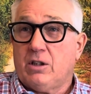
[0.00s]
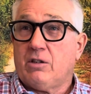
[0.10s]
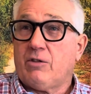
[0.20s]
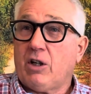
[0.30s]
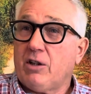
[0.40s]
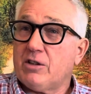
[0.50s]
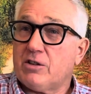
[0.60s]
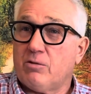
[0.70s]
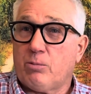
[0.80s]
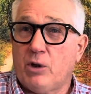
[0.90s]
the variance
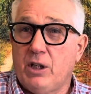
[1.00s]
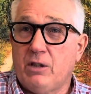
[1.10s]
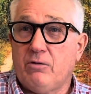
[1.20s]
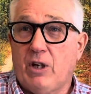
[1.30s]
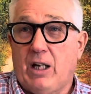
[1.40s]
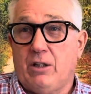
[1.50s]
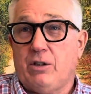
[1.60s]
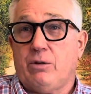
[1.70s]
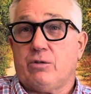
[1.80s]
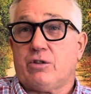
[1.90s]
of breeding
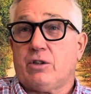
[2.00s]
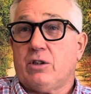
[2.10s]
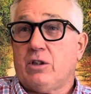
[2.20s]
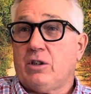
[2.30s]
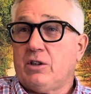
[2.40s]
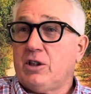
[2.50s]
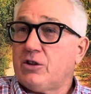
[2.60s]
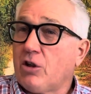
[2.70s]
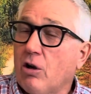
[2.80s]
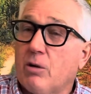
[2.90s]
values,
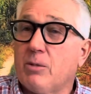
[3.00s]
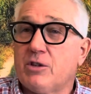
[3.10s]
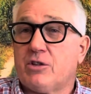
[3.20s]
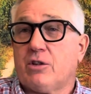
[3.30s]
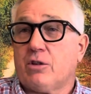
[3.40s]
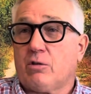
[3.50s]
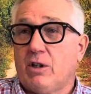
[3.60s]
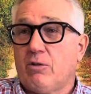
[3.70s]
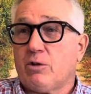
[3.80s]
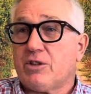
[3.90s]
determines the degree
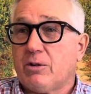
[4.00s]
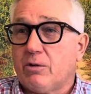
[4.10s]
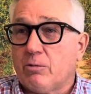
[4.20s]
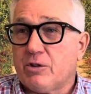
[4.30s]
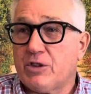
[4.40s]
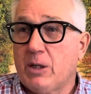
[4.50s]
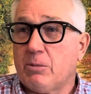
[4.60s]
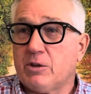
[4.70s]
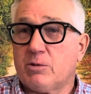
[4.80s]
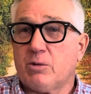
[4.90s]
of
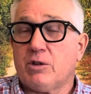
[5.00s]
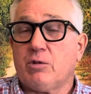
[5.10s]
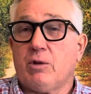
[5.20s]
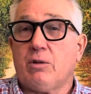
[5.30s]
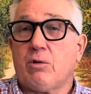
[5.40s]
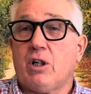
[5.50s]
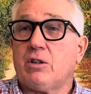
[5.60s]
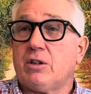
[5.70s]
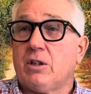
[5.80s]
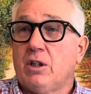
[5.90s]
resemblance between
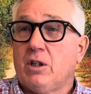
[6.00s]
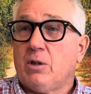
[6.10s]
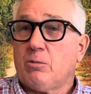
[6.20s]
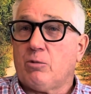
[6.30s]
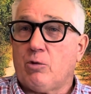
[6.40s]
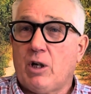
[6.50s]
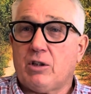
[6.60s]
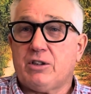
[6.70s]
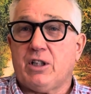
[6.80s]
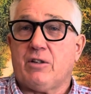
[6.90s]

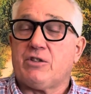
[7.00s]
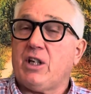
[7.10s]
relatives.